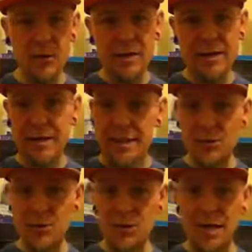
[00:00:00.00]
but I had to
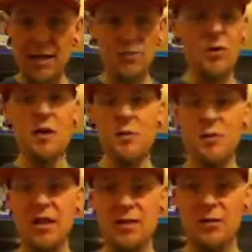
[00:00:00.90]
cancel that as well as my
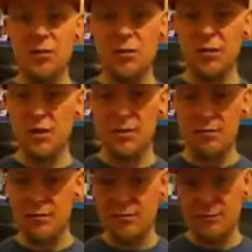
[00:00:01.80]
PS4,
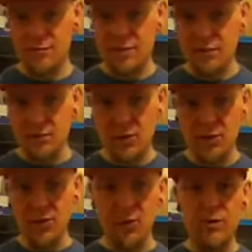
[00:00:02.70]
so gone by
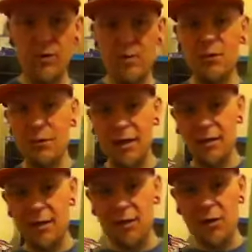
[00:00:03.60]
the by. But I'm still glad
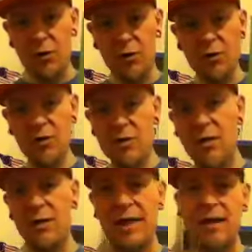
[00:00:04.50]
I got the guide, because
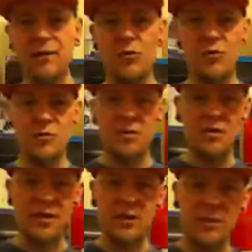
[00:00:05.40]
no doubt after Christmas
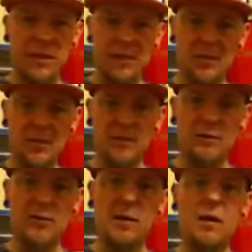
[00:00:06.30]
I'll end up getting
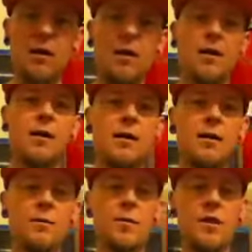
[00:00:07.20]
myself
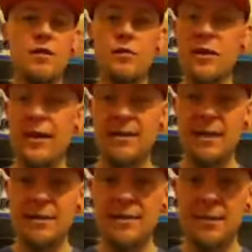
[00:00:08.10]
a
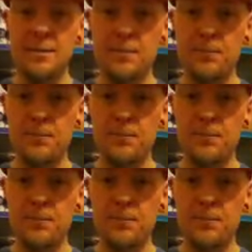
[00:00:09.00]
3DS XL